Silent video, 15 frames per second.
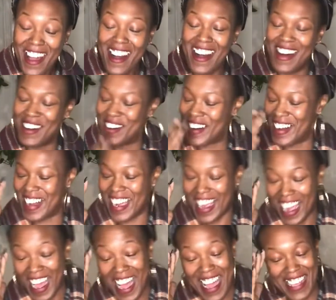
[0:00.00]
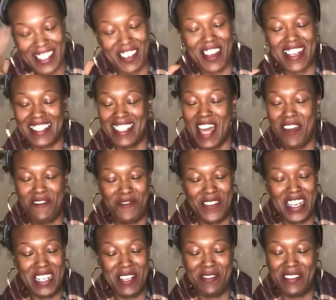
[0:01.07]
Oh, gosh, y'all, it's not
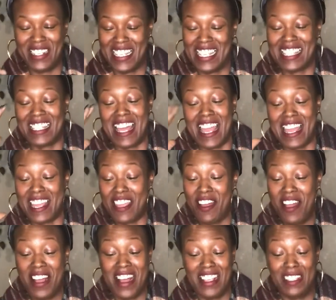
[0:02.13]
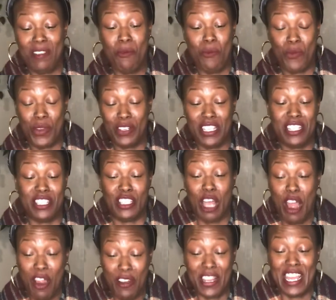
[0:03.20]
funny, but it's just like, y'all got some really
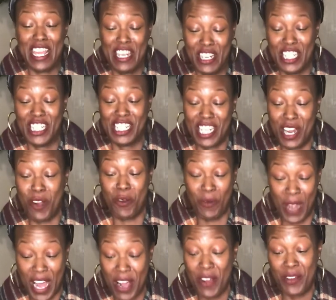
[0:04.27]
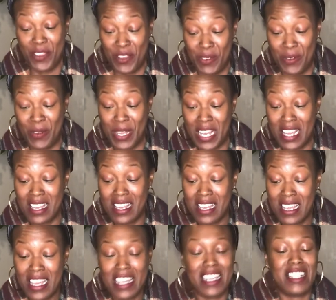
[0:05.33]
dark energy around you.
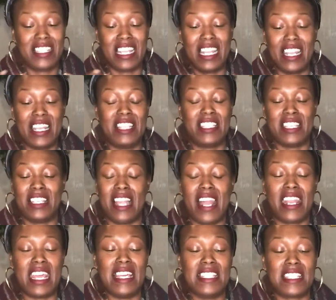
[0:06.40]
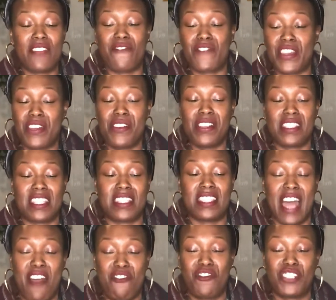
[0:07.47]
And it's a lot of interference. It's
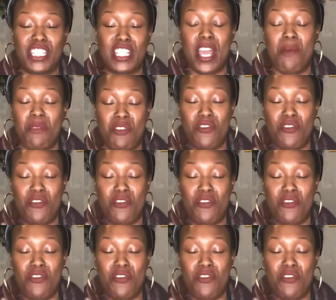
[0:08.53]
not just coming